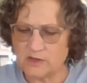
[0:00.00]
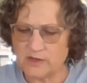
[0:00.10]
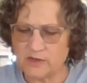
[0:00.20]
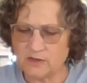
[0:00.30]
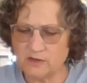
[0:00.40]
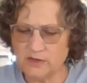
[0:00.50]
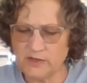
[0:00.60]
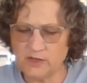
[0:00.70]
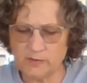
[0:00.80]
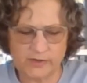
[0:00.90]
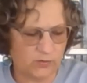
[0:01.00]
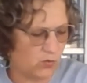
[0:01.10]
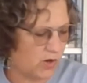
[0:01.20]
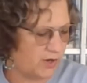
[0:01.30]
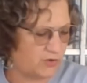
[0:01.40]
and a little bit of
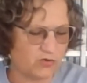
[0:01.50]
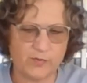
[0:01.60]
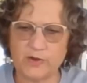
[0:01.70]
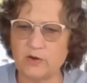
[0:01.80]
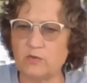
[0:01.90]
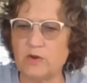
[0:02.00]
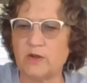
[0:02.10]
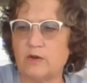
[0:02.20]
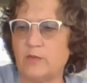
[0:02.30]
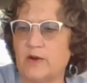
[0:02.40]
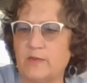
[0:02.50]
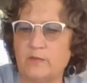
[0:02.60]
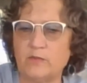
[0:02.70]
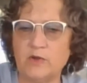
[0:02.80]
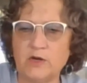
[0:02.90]
water dripping around, but
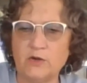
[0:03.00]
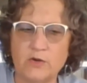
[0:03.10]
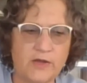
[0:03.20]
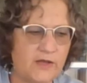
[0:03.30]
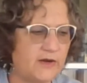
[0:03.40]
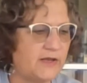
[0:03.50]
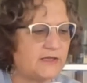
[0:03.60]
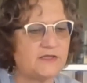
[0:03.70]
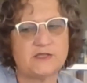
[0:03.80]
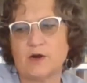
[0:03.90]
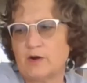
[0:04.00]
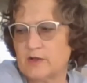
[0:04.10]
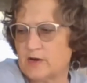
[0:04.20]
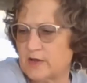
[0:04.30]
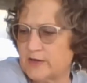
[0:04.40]
I'm going to go ahead and get
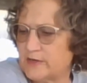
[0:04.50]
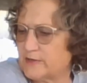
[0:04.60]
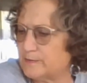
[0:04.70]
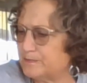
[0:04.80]
started on it.